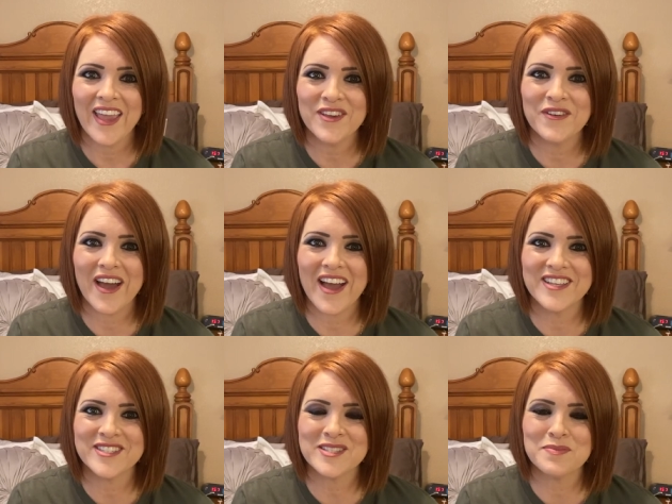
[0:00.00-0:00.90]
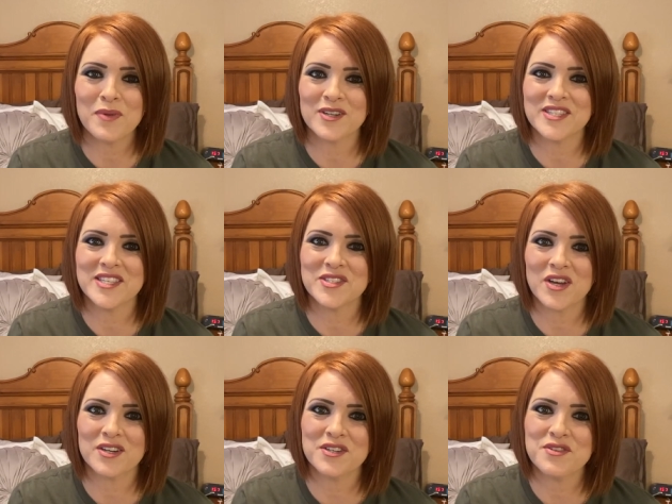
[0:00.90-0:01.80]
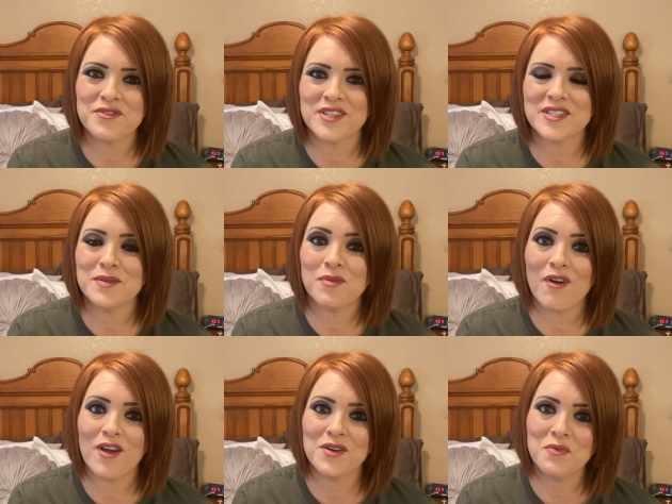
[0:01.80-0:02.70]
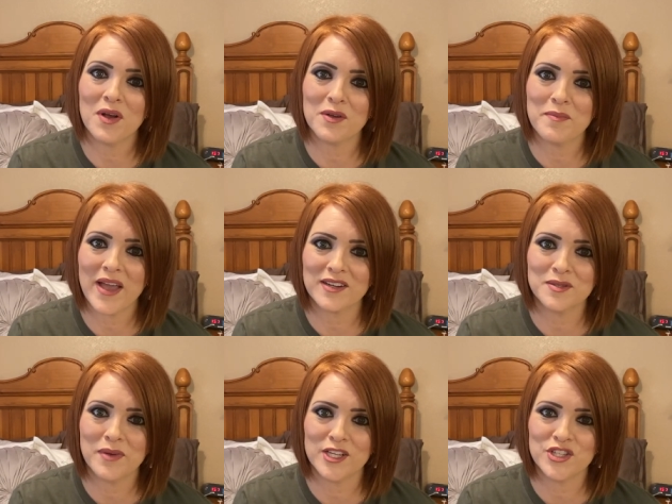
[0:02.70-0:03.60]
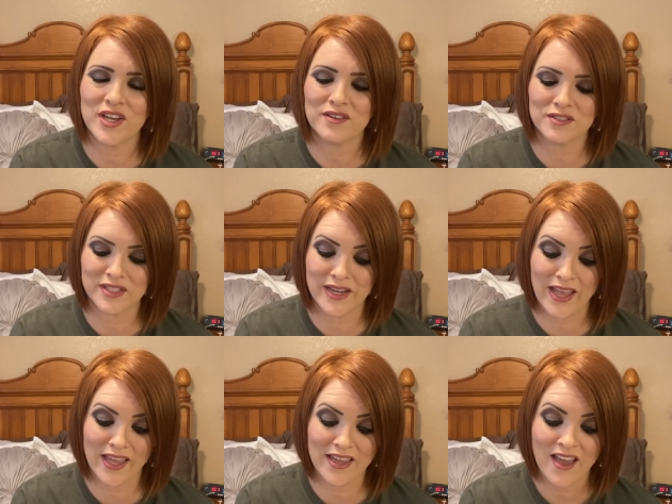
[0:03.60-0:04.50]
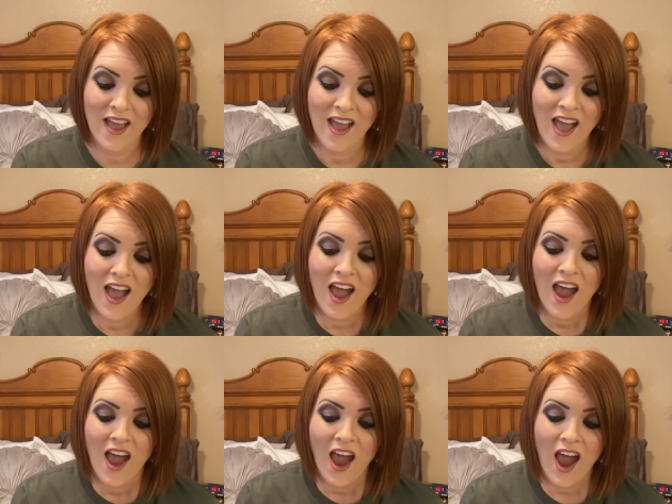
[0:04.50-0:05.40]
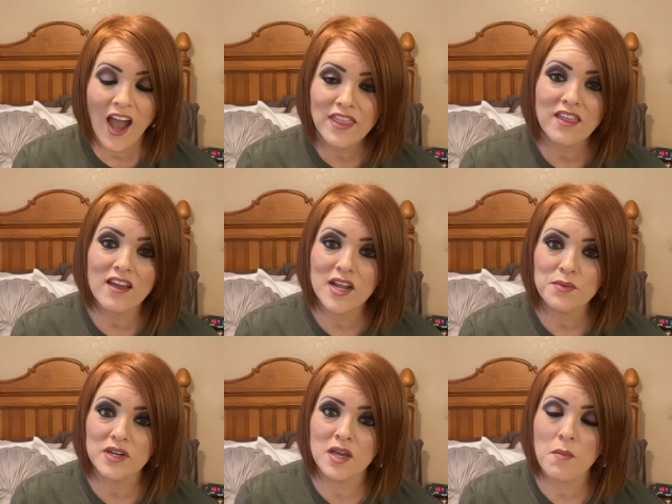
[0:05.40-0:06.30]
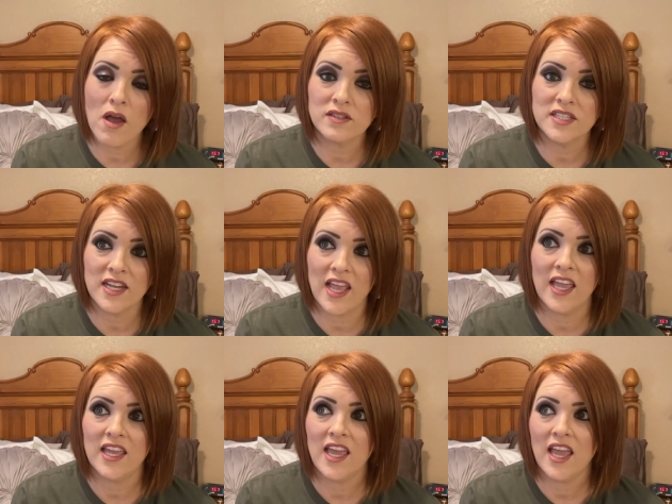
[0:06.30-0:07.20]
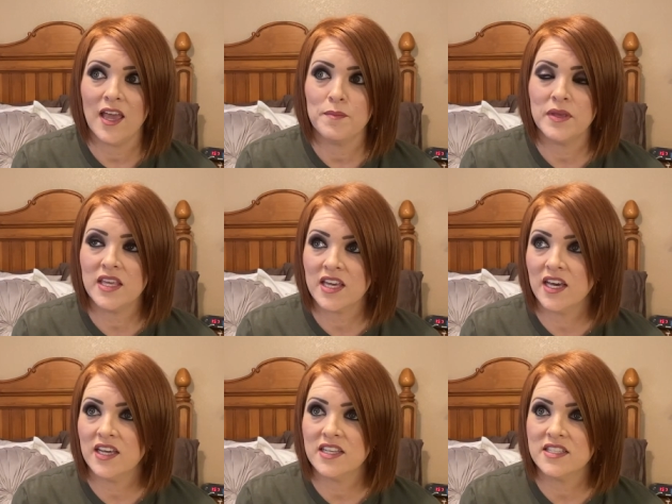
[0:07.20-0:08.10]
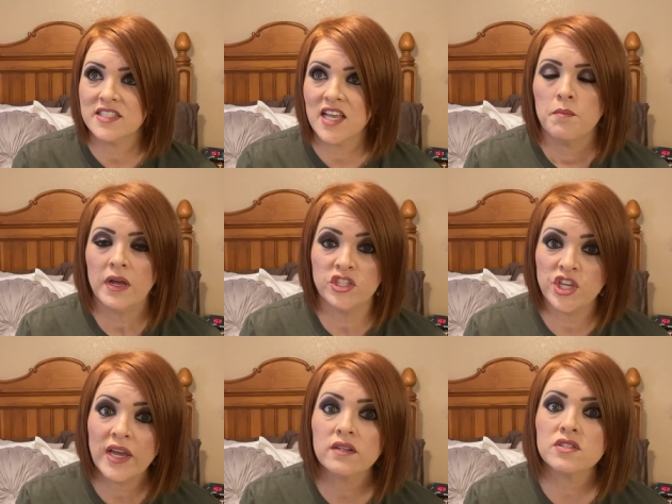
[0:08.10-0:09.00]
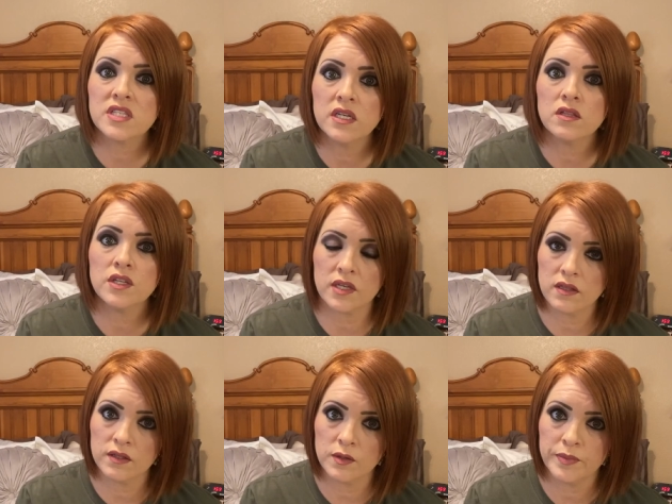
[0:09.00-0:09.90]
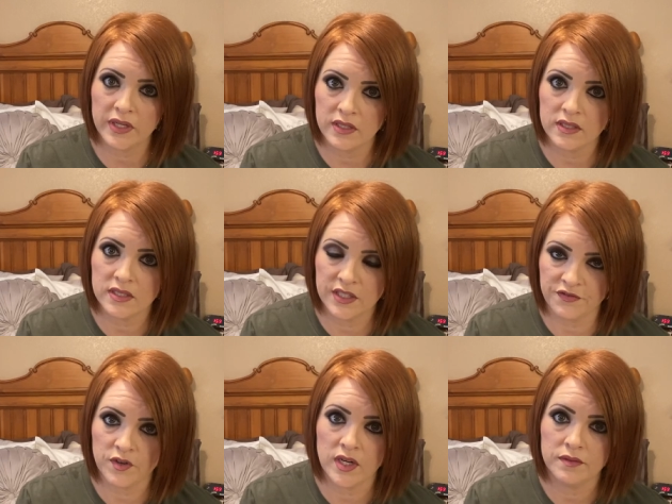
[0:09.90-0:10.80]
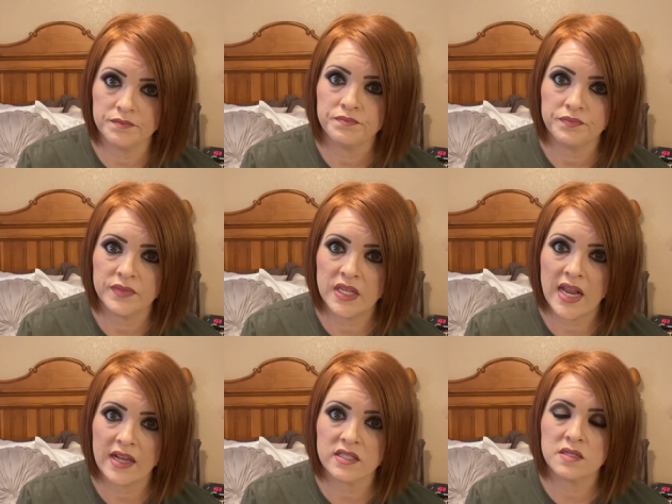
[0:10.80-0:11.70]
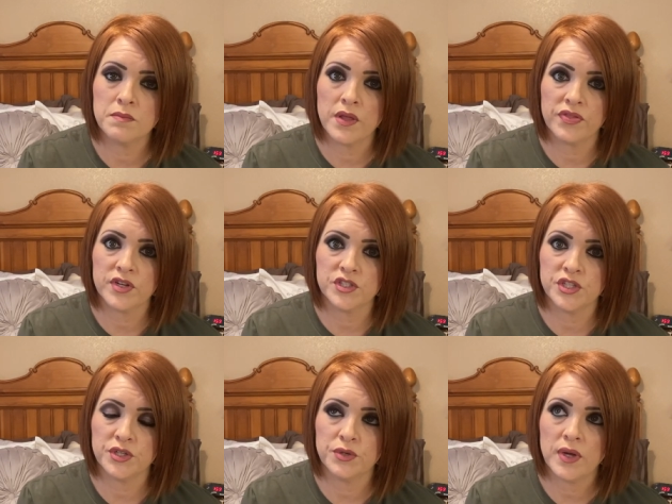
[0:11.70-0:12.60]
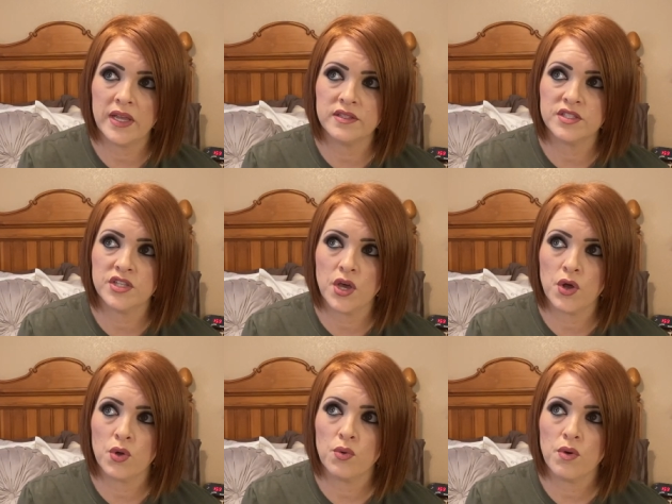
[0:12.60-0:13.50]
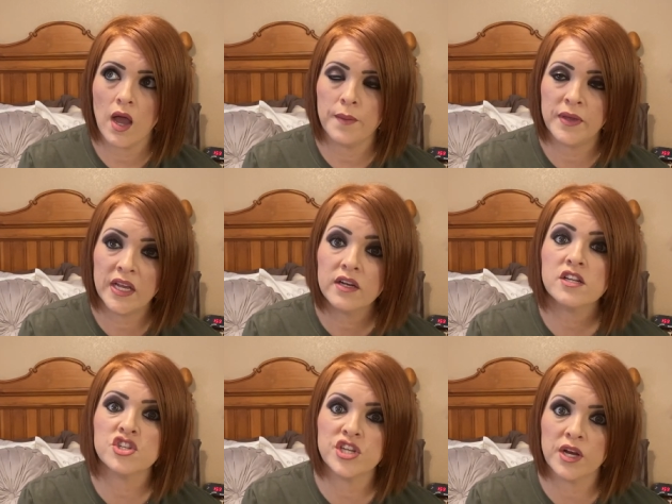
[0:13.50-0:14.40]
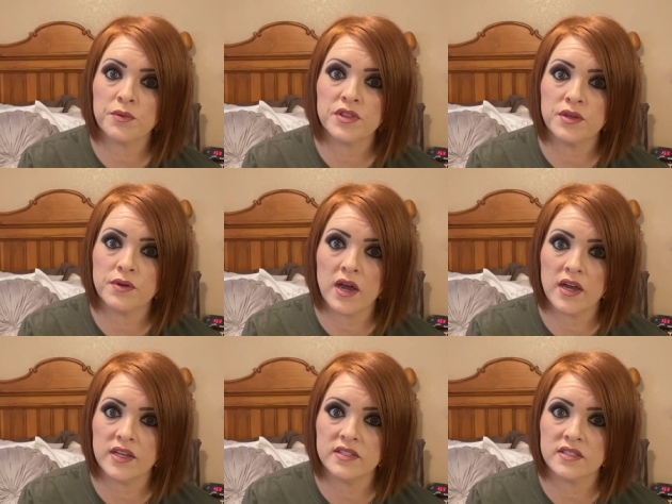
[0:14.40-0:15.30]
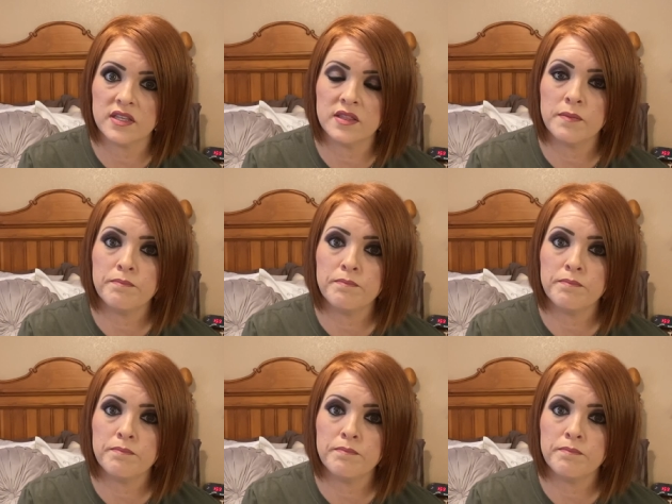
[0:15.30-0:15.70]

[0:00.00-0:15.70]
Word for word: Hey you guys, it's Marci Sauter, the Rusty Blonde. Welcome back to my channel today. I thought I would come on today because my channel's gonna look a little bit different the next month or two. And so I'm here to share with you guys the